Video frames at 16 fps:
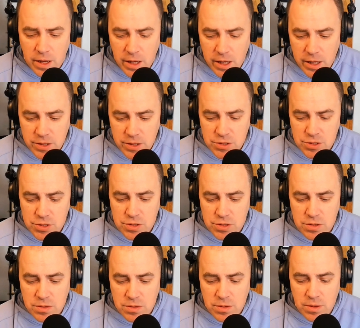is
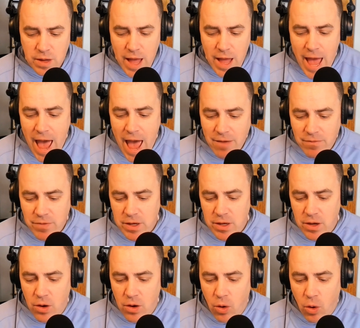
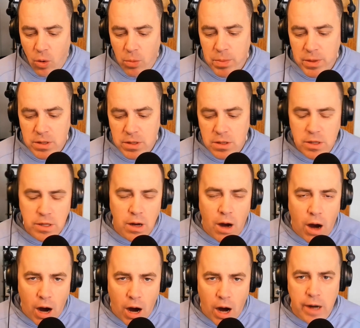having open and
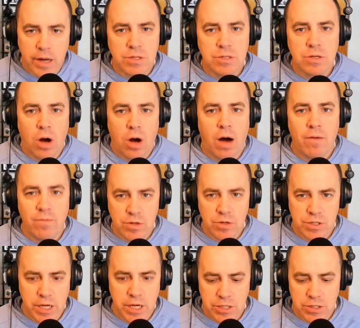honest
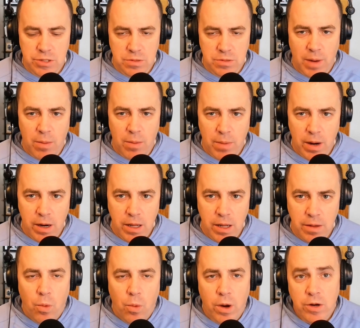conversations about money.
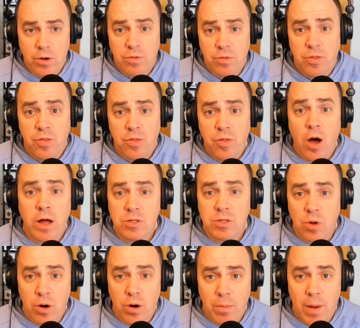What your
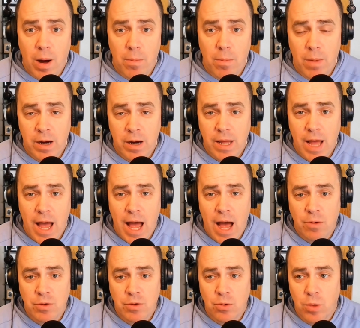thoughts are about money,
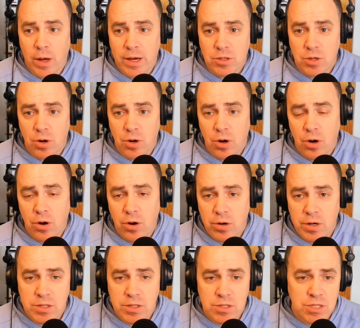how you like to
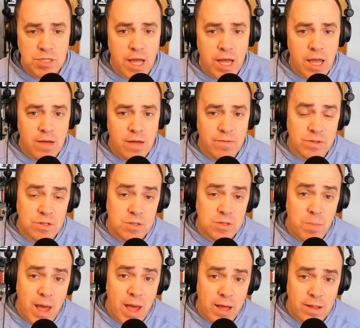earn and save and
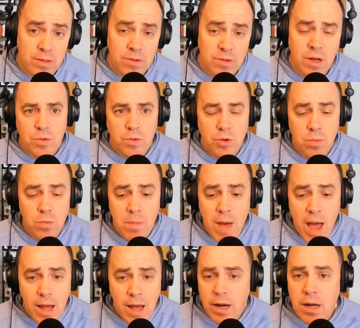spend. You
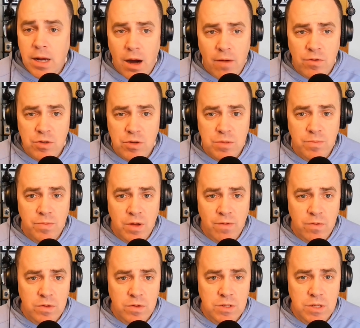may uncover some
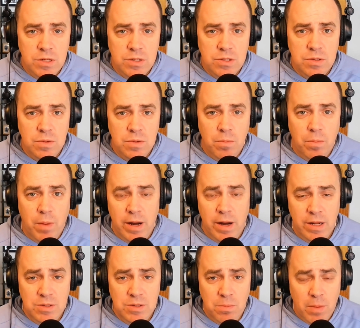differences, but
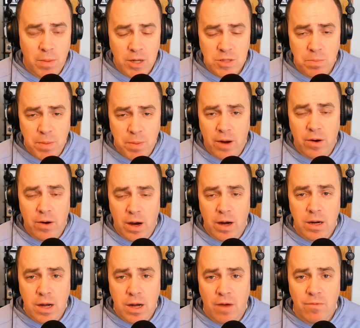it's much better to
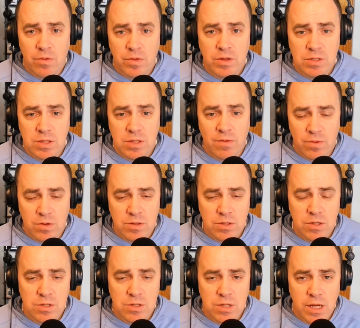uncover these
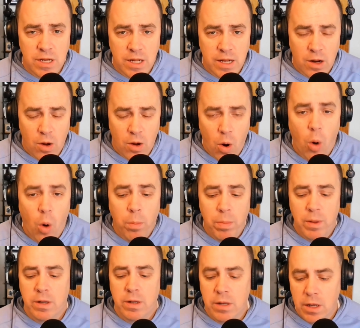differences in an
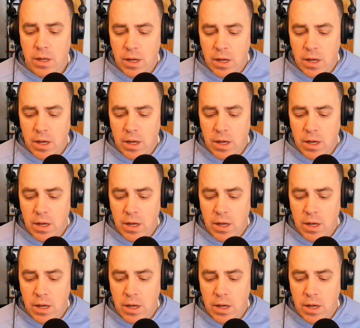open